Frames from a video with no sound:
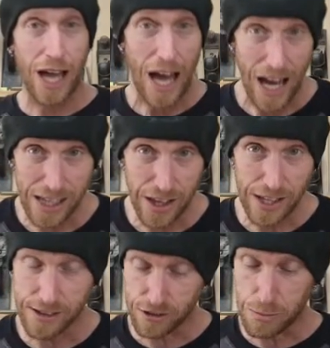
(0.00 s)
I
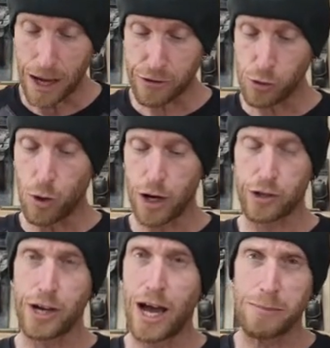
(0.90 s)
like this Matthew
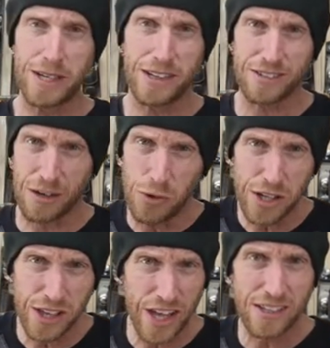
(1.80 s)
Walker knot because I
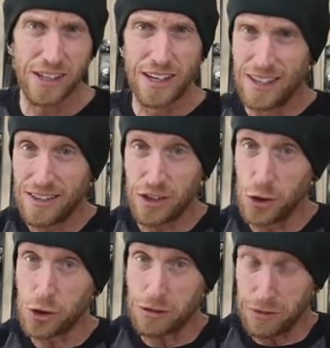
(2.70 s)
really like the look